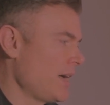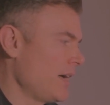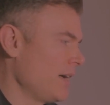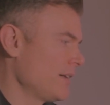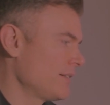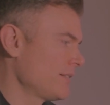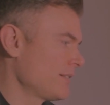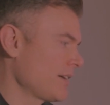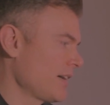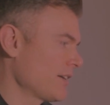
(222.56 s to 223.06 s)

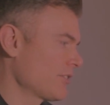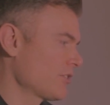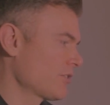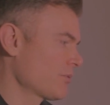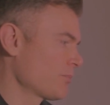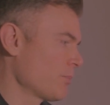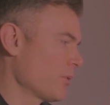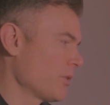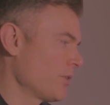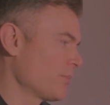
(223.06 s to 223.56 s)
And I
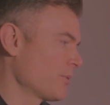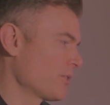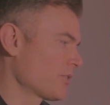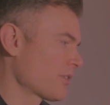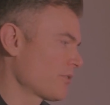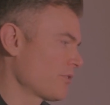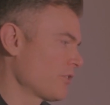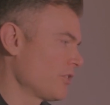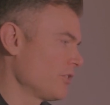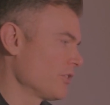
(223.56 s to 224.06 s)
just bought it
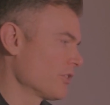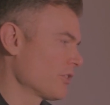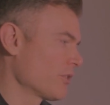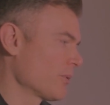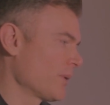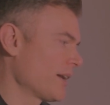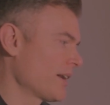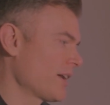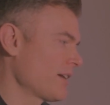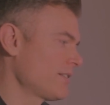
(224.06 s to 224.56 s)
because I thought it
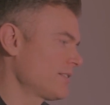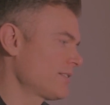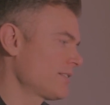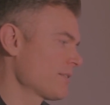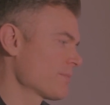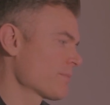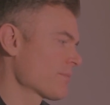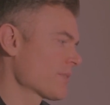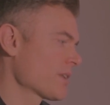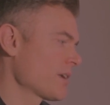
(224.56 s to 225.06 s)
looked quite
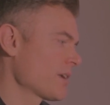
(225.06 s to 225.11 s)
nice.